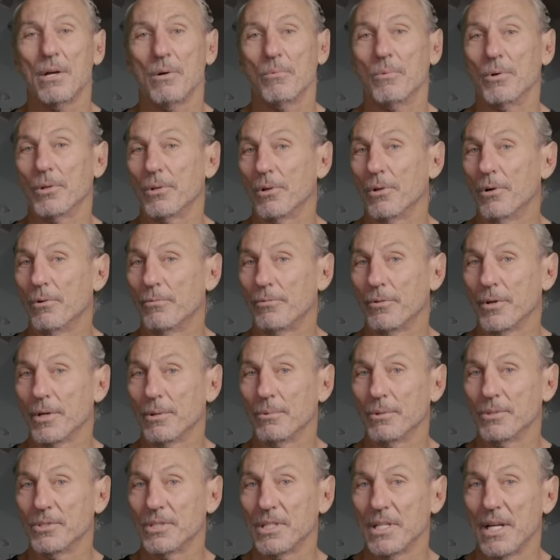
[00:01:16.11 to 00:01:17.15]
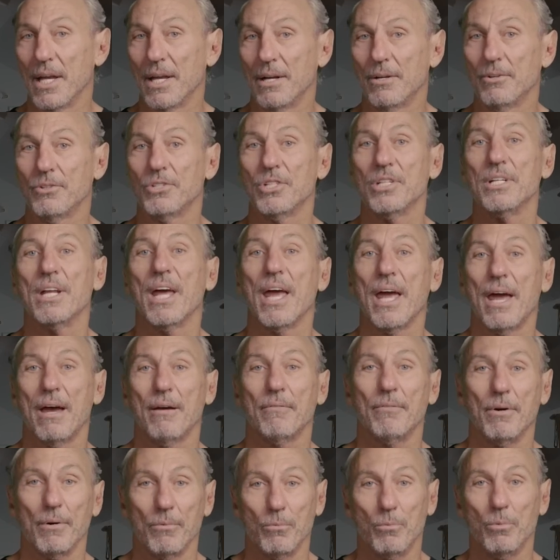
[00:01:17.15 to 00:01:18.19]
with low frequency energy to
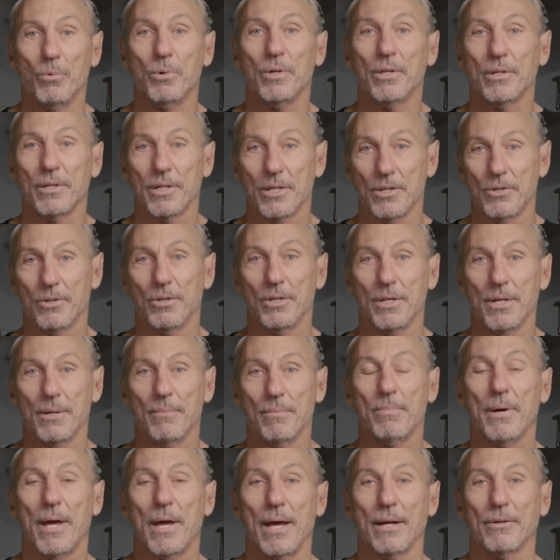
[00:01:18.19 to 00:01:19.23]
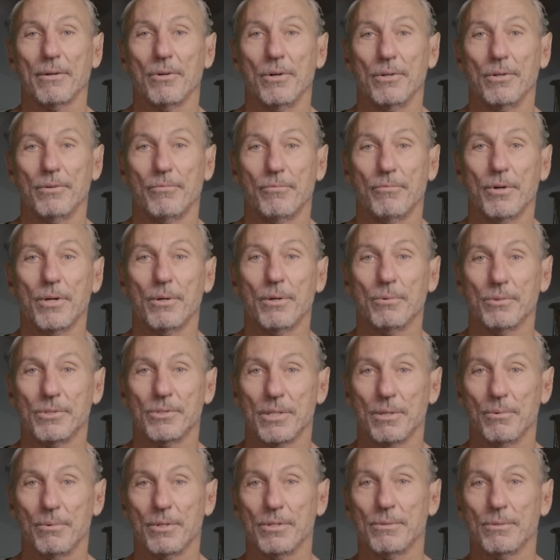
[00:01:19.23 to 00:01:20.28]
have a really good impact on the
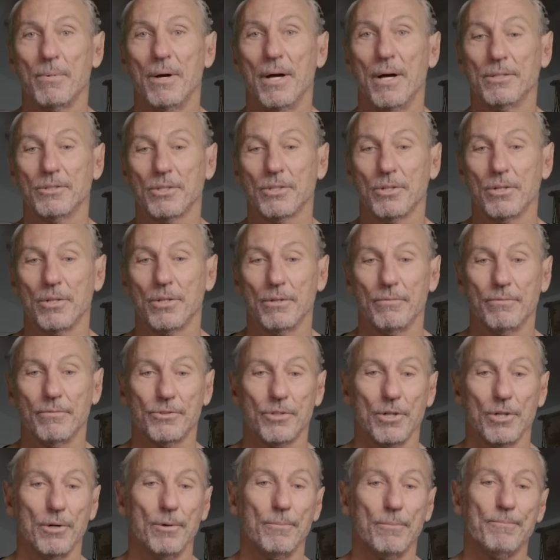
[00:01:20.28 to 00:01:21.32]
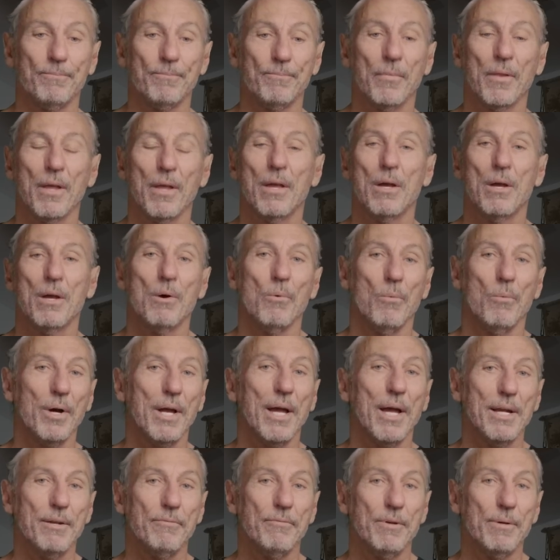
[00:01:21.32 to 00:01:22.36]
frequency response curve. So what
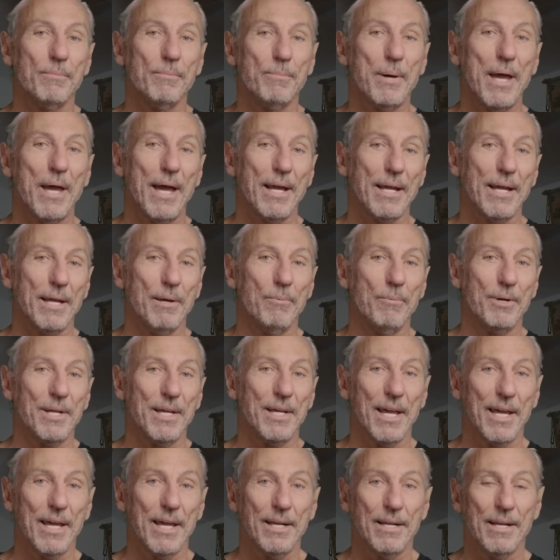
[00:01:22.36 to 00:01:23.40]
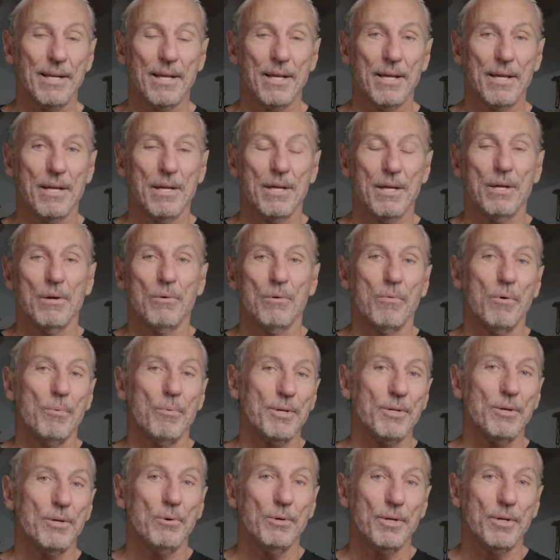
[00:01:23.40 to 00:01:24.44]
kind of impact can we get? Well,
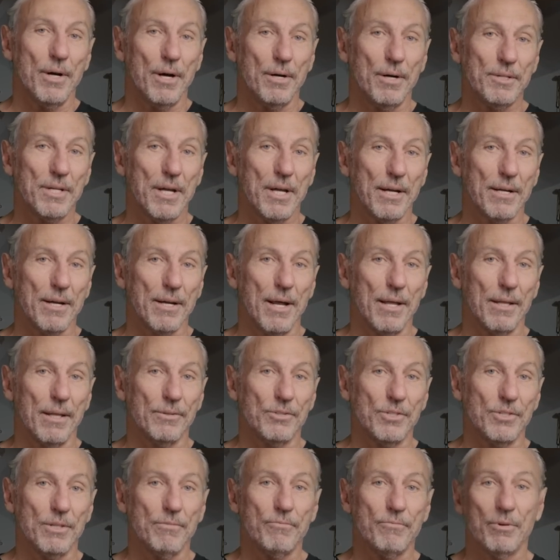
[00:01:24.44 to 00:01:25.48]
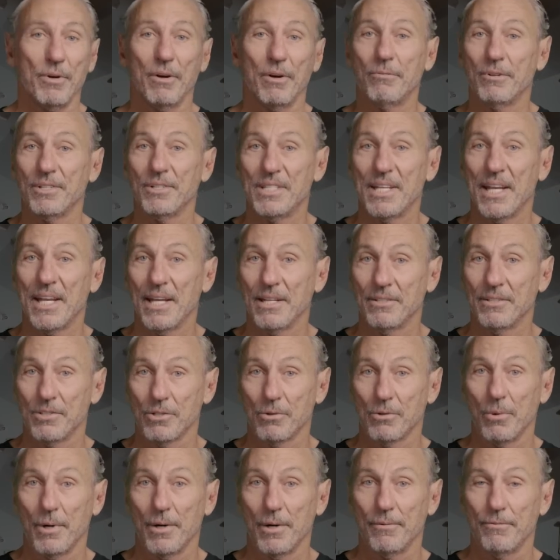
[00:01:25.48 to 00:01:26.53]
we know in our technology, for every 10
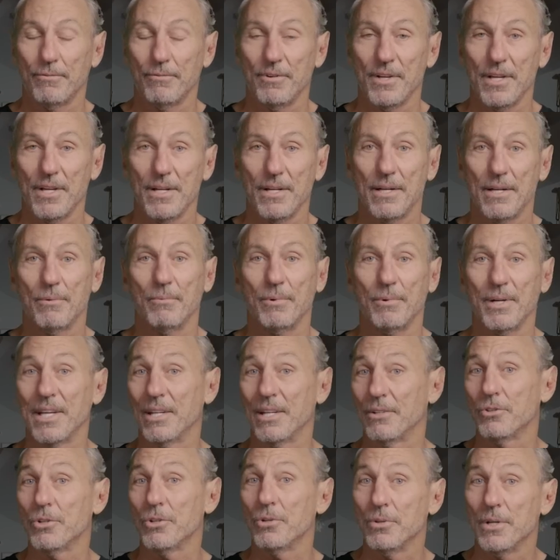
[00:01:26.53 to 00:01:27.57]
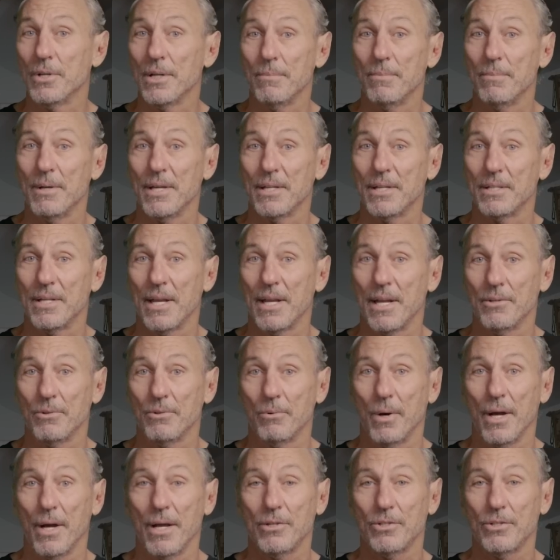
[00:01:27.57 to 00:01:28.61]
square feet, we get 2 dB
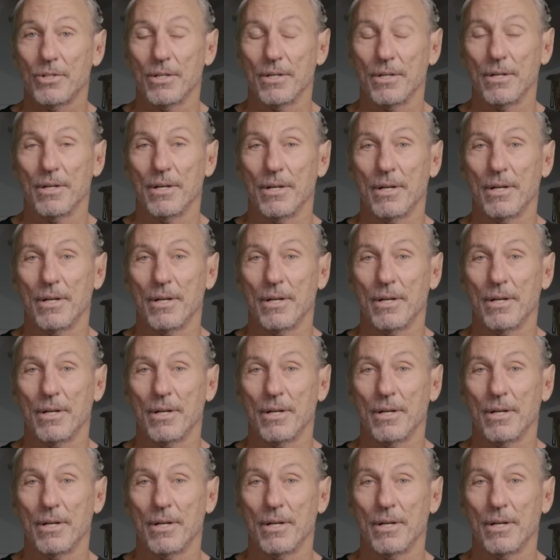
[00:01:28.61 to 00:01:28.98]
attenuation.